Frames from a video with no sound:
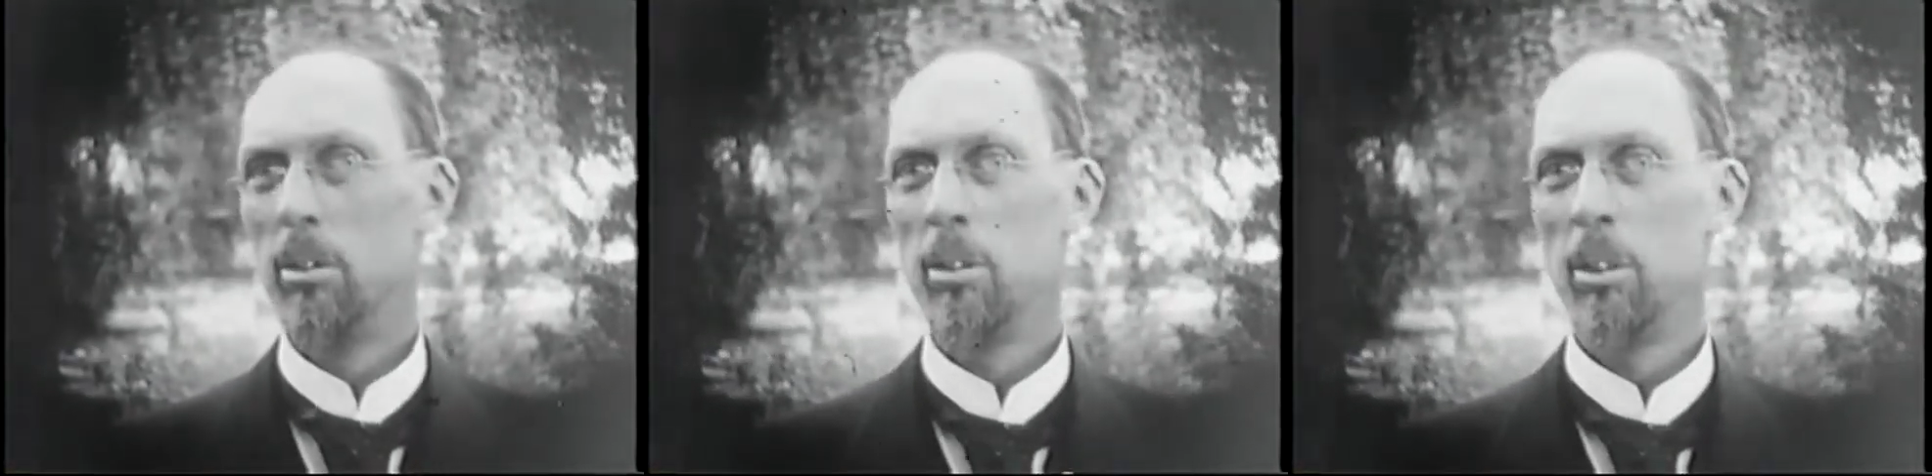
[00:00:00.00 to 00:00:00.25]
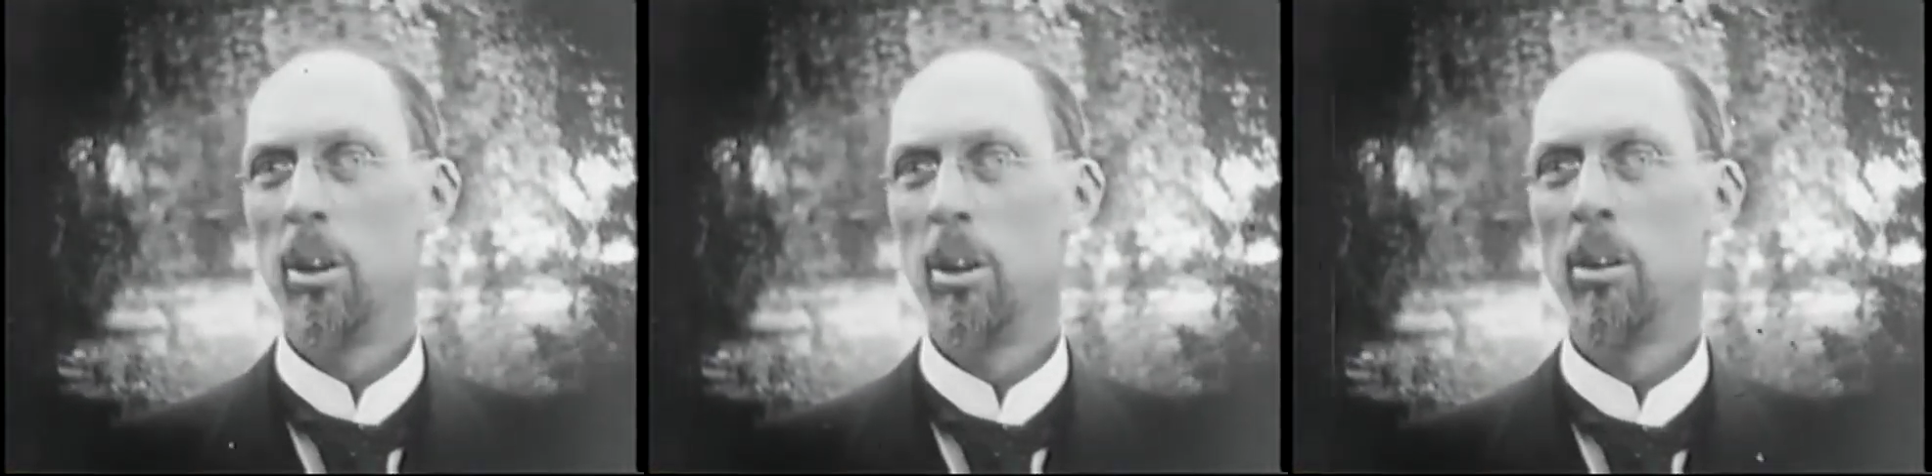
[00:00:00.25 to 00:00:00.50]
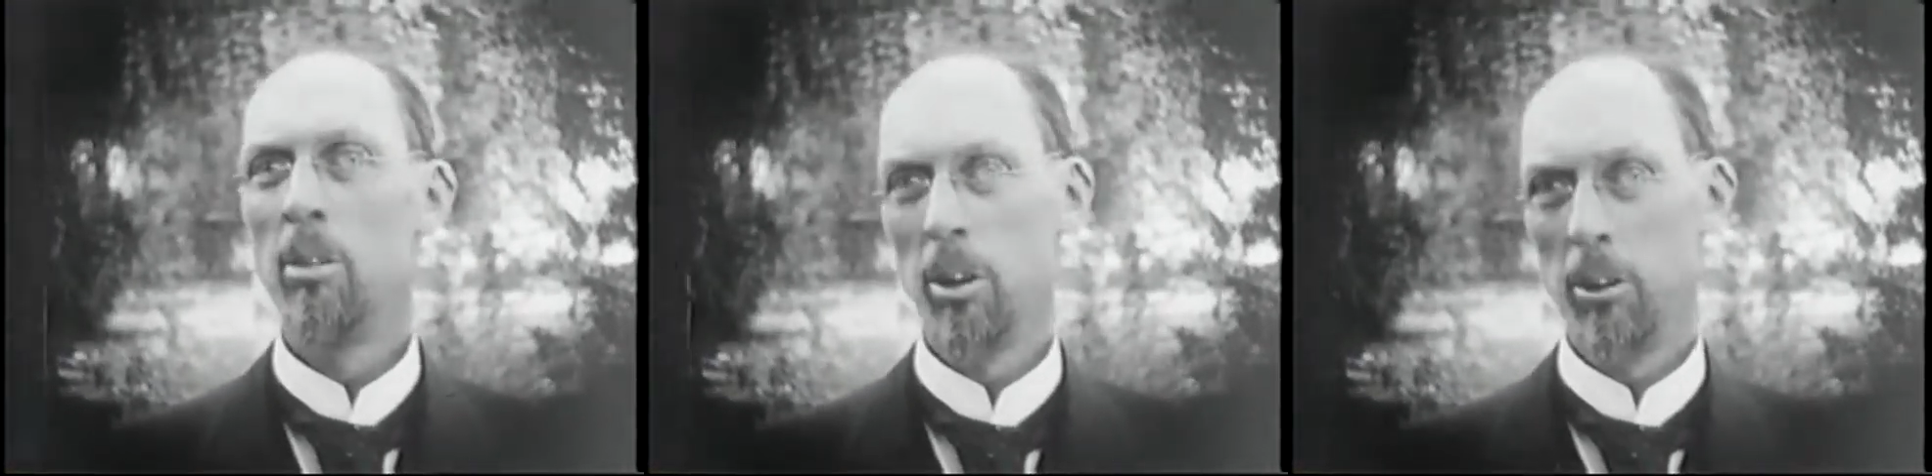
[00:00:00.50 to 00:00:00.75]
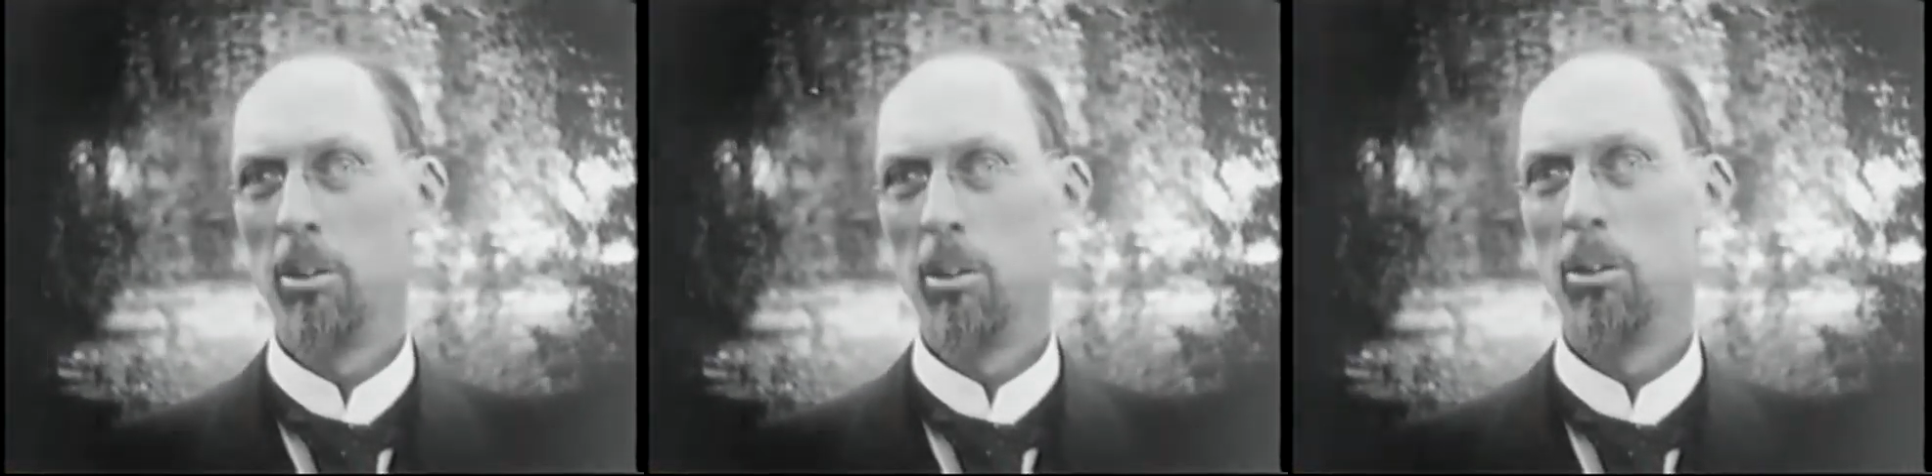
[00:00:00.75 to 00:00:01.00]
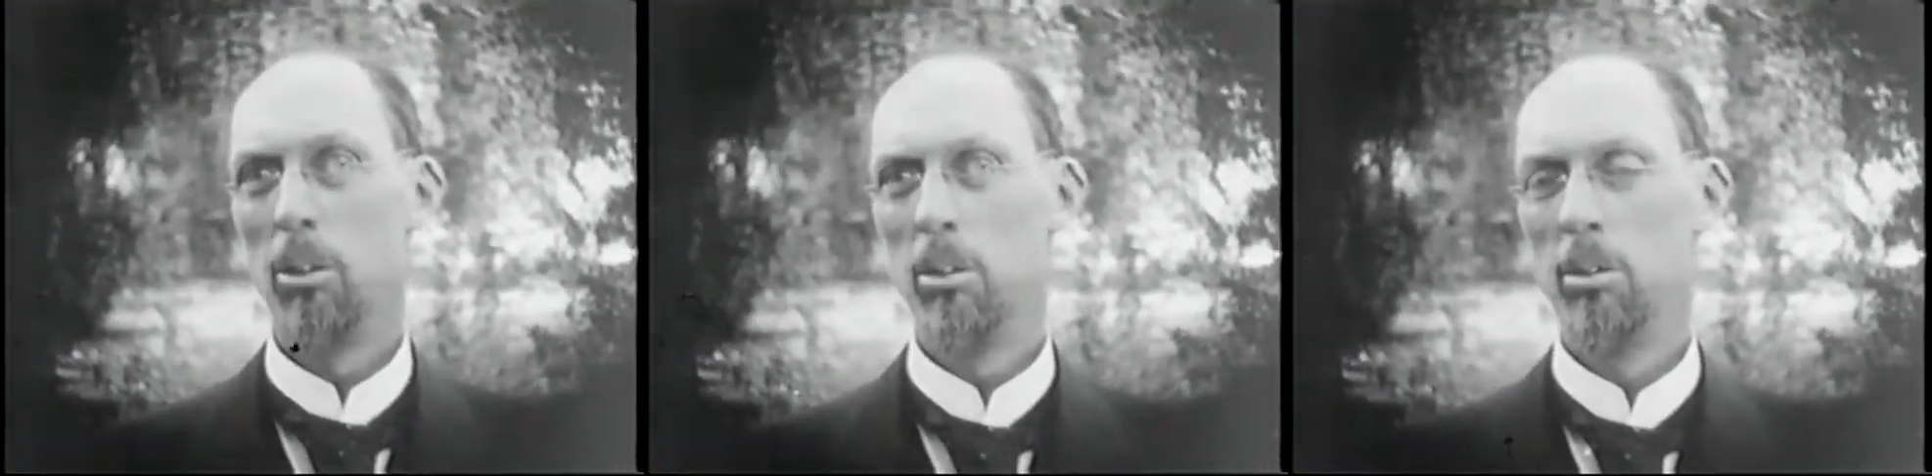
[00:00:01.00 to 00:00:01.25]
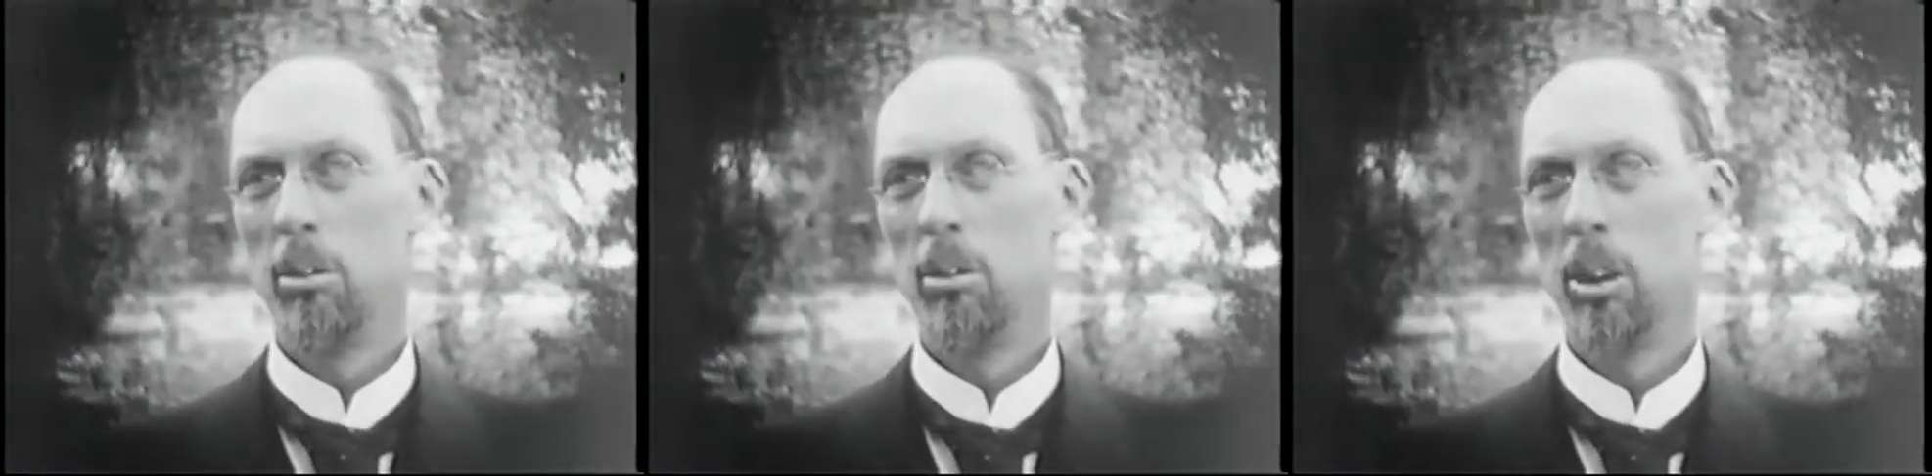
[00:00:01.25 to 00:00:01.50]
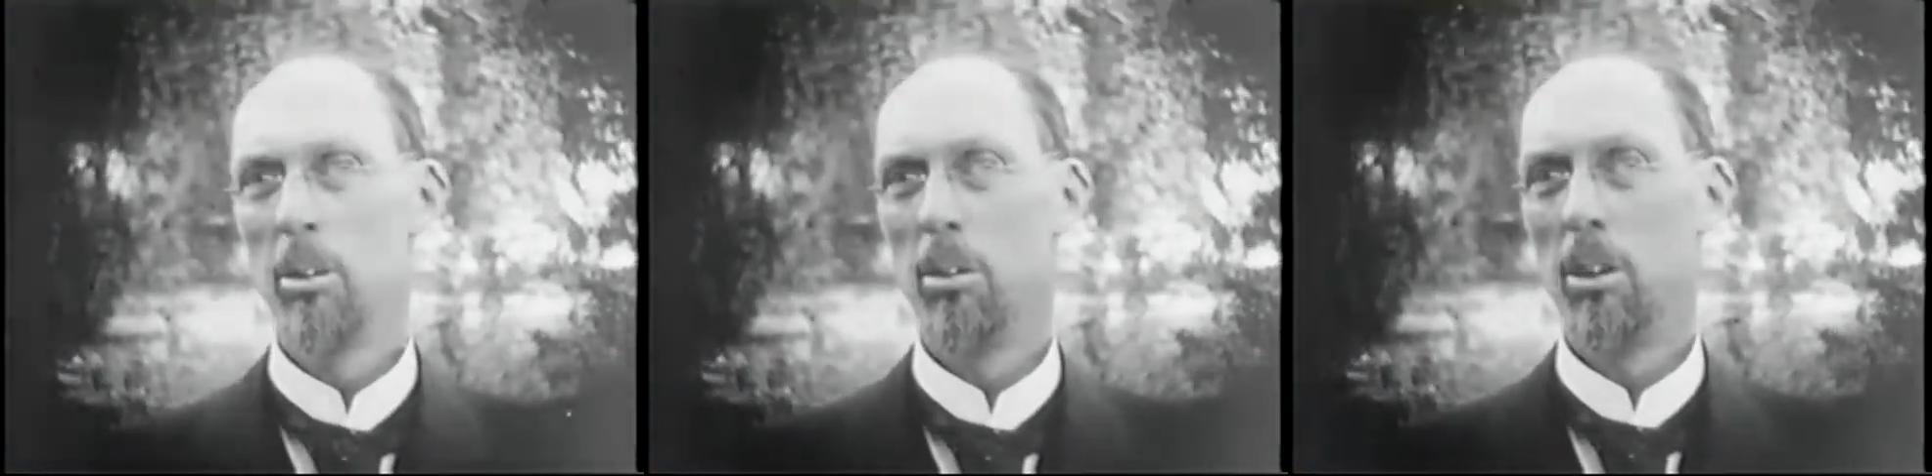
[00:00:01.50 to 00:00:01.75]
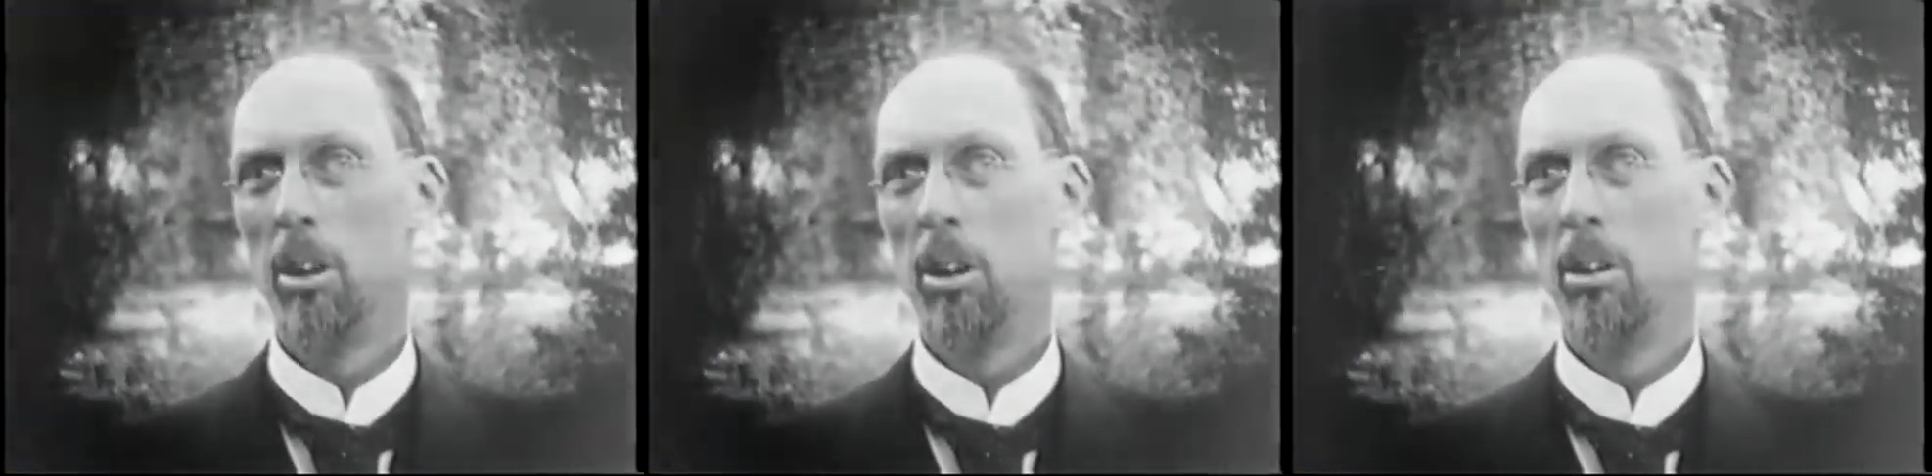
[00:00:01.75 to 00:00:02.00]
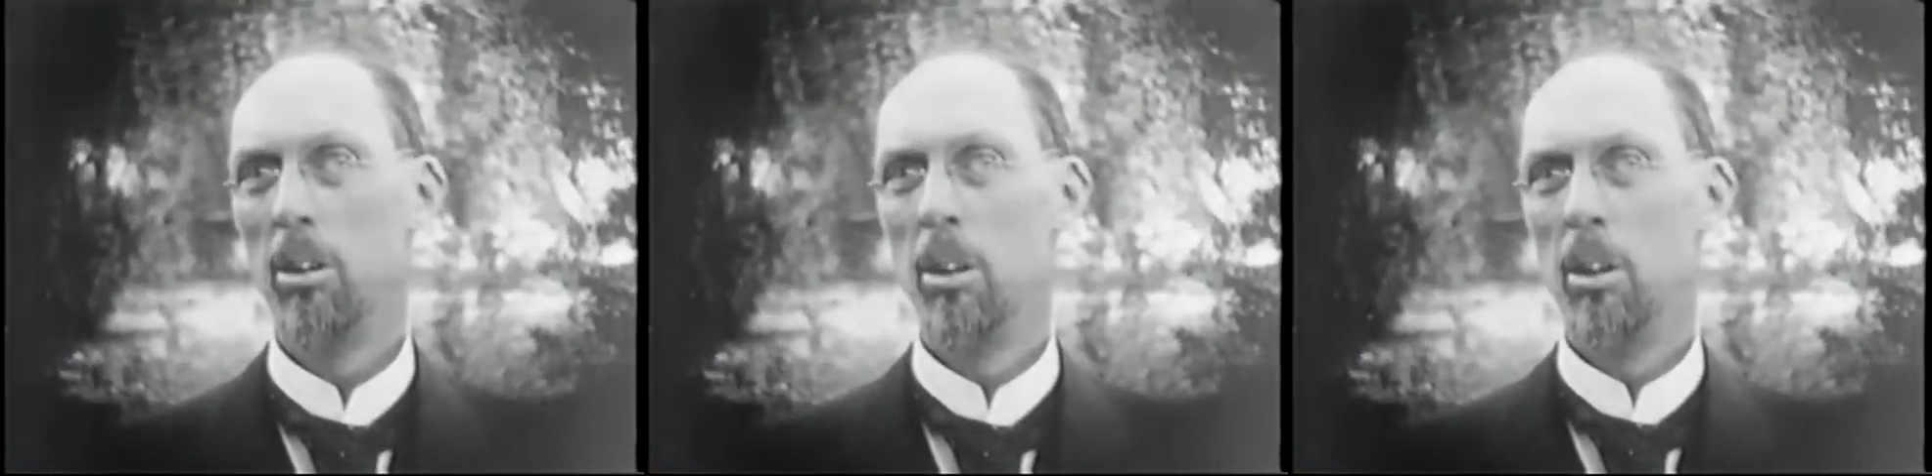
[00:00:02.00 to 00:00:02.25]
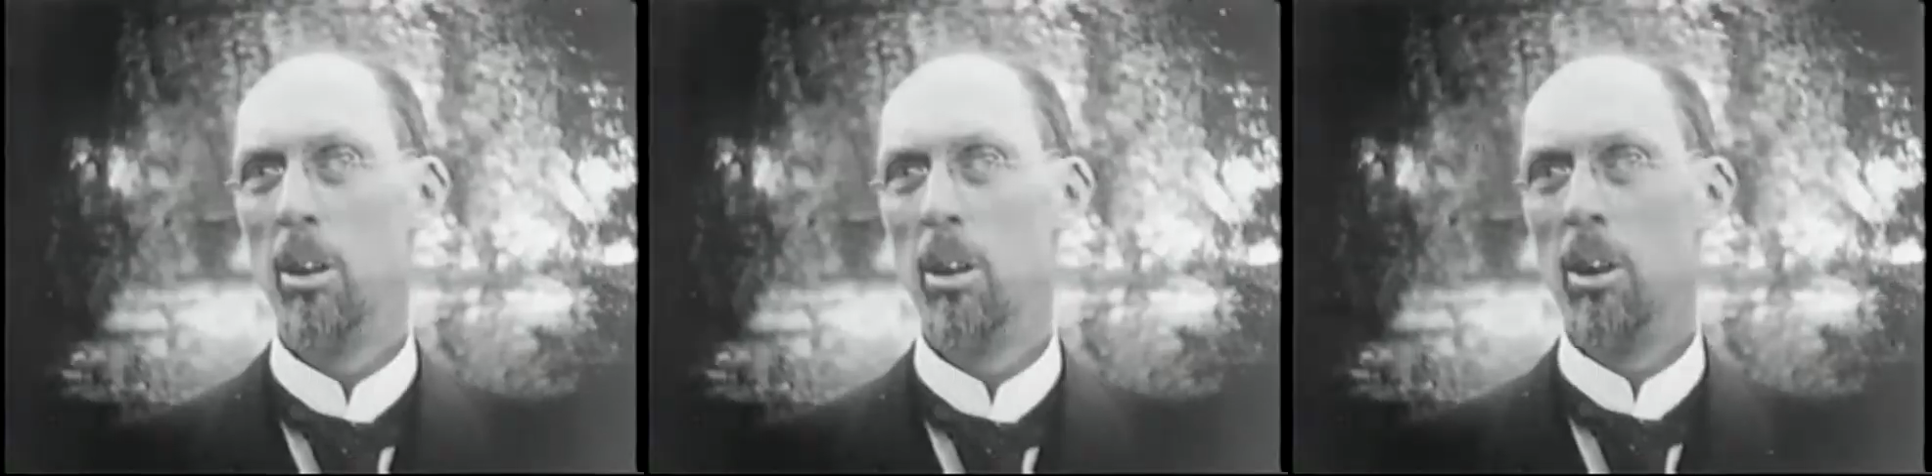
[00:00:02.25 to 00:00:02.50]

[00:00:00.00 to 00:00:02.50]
Elder George Albert Smith, now president of the